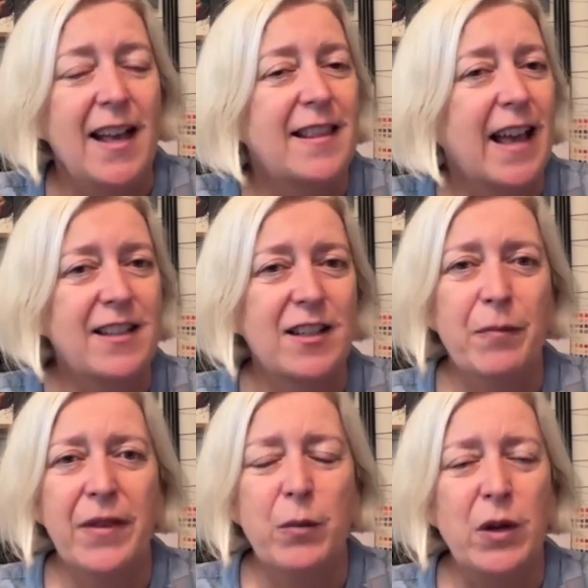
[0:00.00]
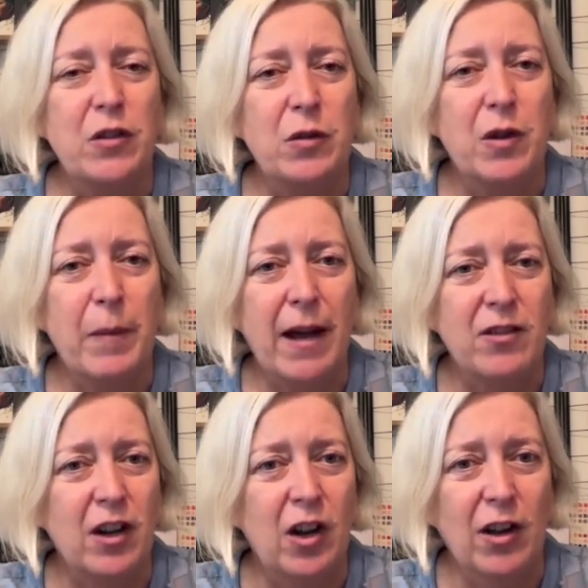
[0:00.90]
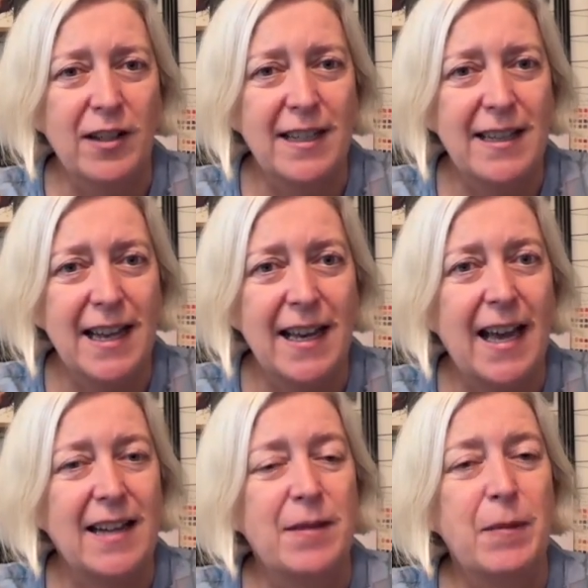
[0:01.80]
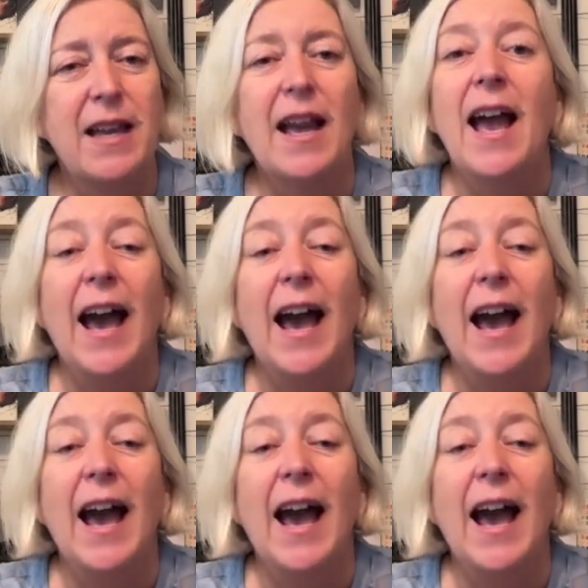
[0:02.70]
That's something we talk about a lot in the Academy